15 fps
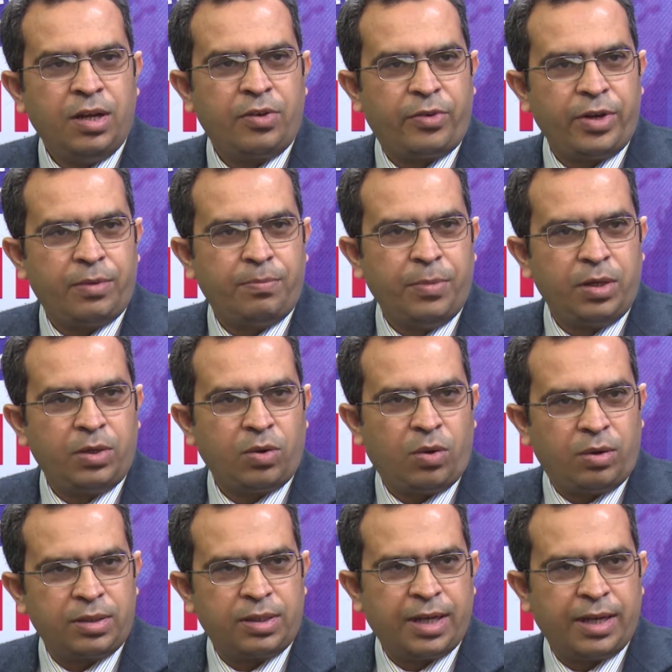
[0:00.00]
treatment
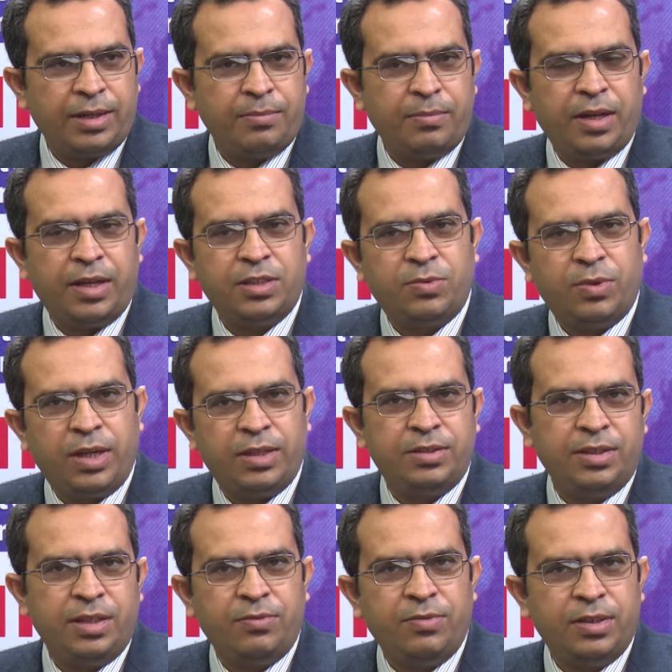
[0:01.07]
on mm-hmm. time, as well as
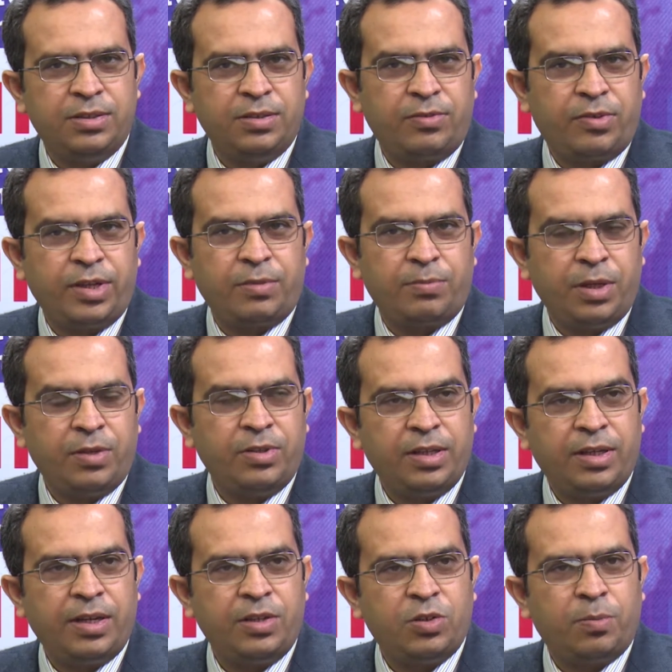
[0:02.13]
the invasive treatment with
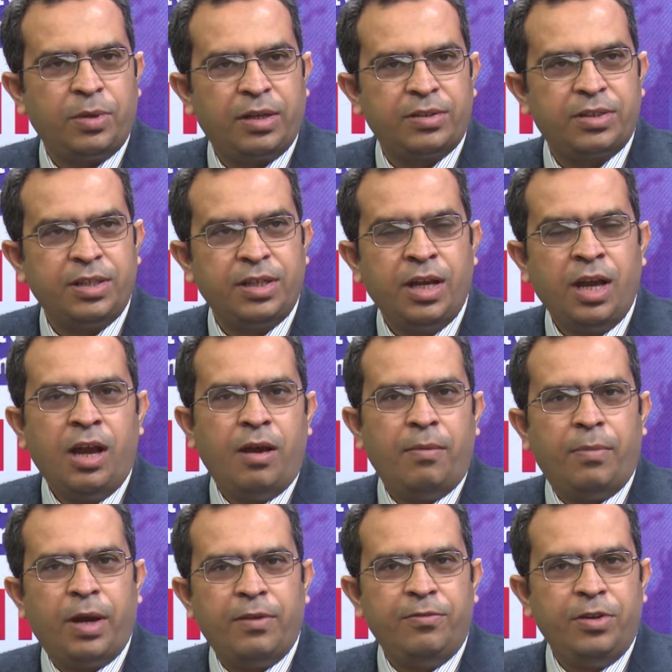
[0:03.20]
an angioplasty,
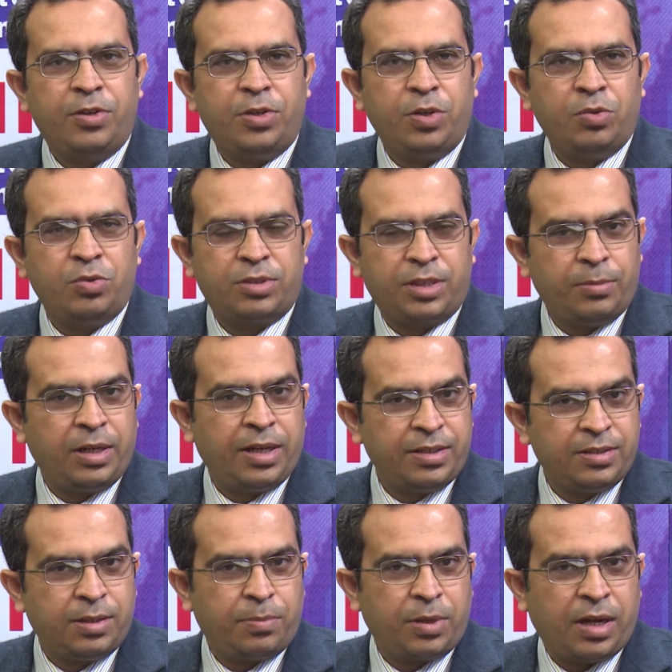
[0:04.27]
by which you
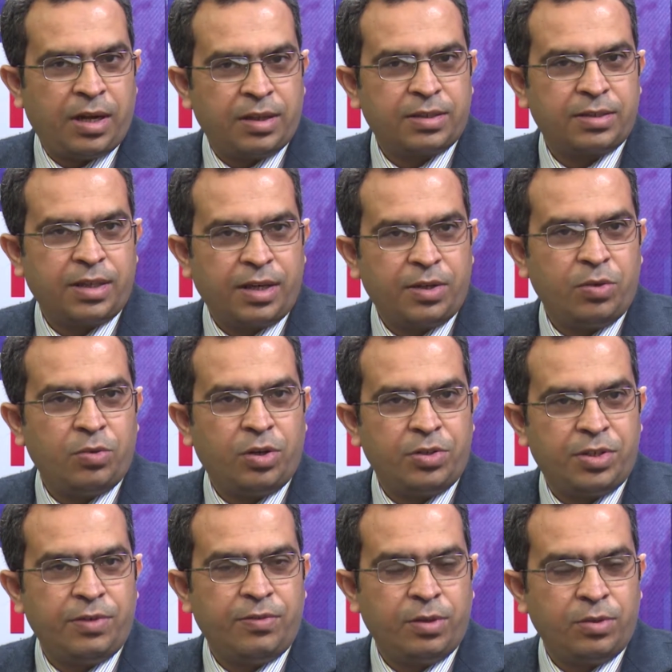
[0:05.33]
stabilize the plaques and you mm-hmm.
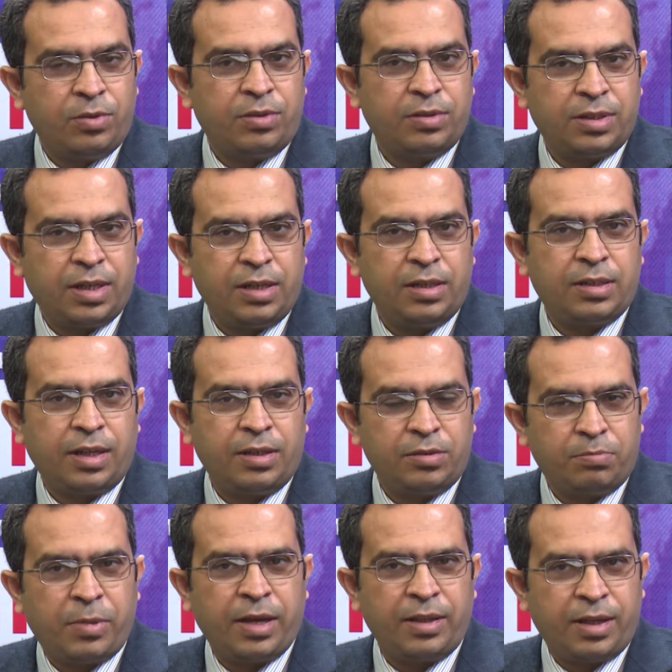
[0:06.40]
achieve a good result,
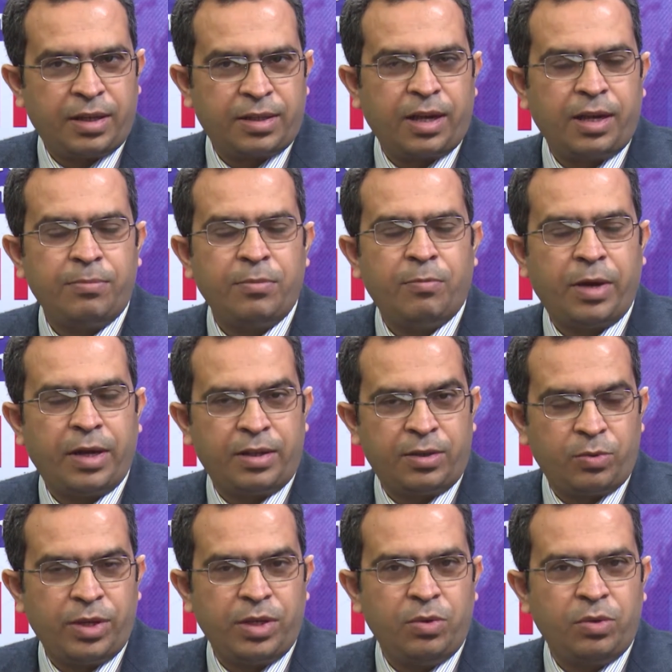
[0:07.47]
and by that
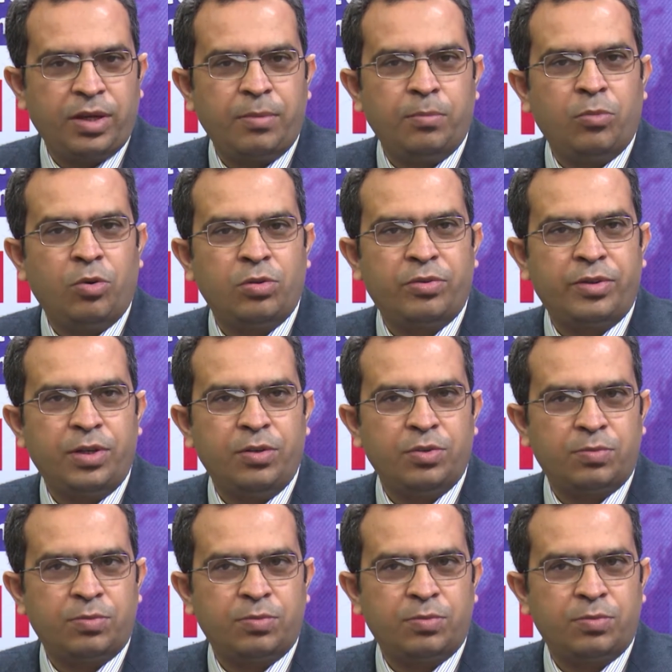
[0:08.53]
way you can both reduce